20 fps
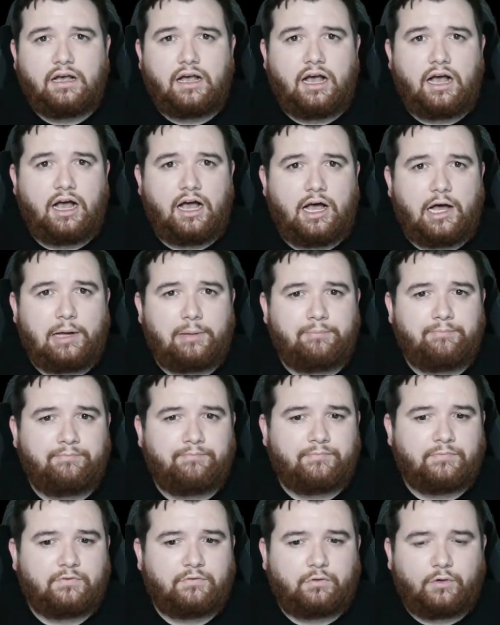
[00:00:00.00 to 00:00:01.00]

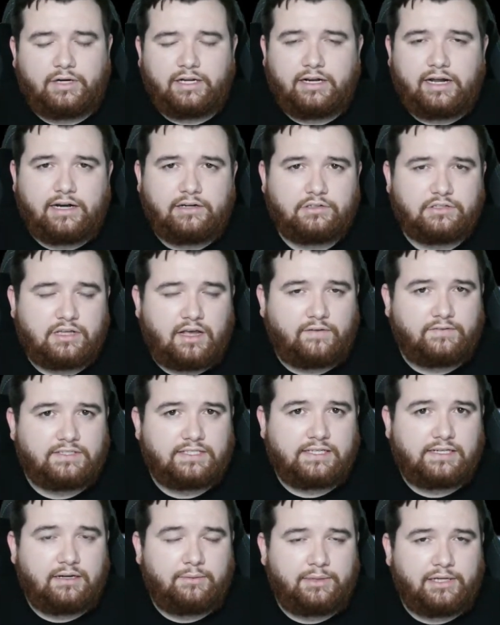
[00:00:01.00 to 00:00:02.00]
49ers
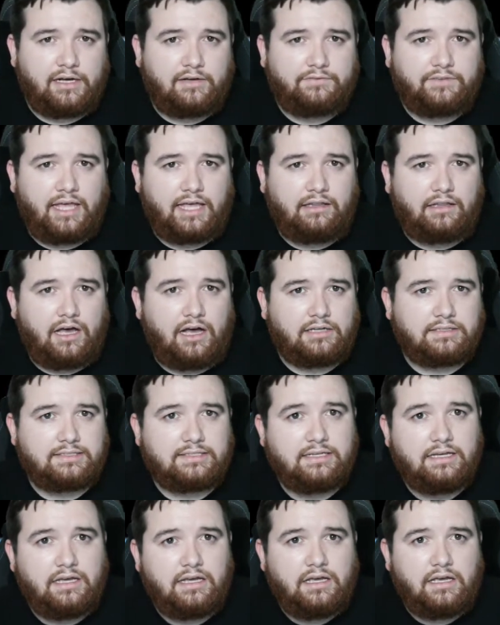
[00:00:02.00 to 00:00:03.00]
obviously coming off that loss